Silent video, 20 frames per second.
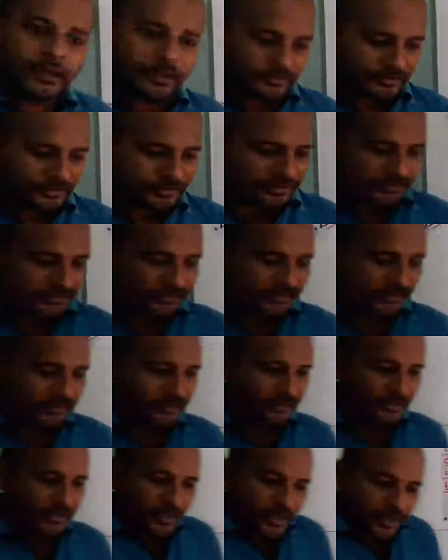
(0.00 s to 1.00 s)
It's easy.
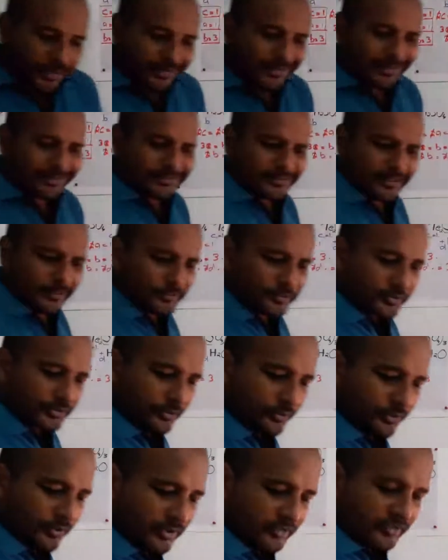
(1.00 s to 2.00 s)
Let's
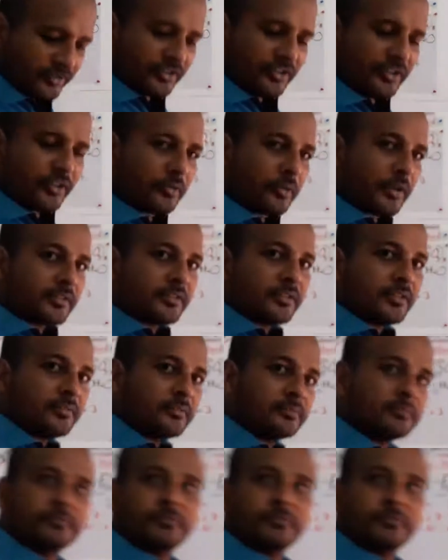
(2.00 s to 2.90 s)
substitute this in the equation.